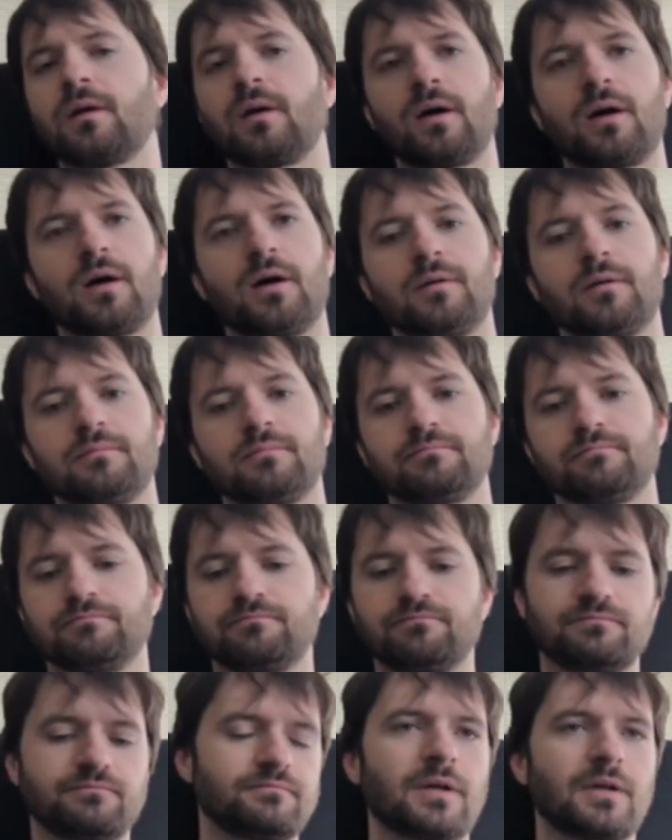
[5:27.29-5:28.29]

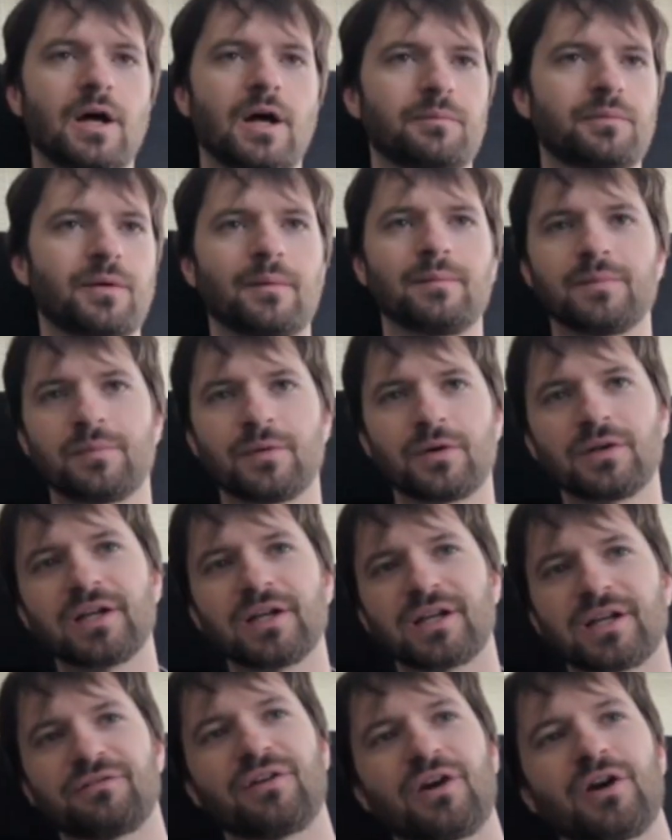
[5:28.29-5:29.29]
I'll probably put a
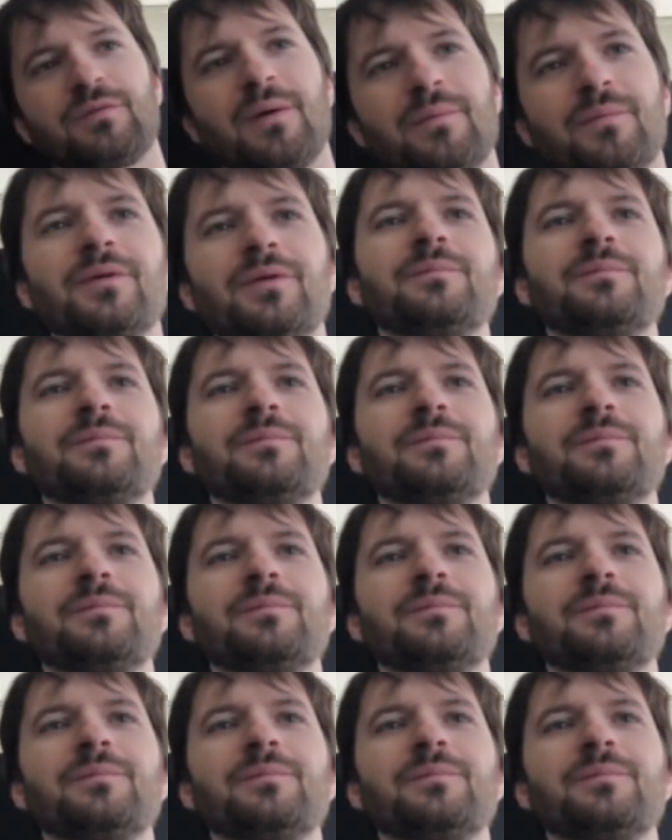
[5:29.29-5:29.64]
link if I remember.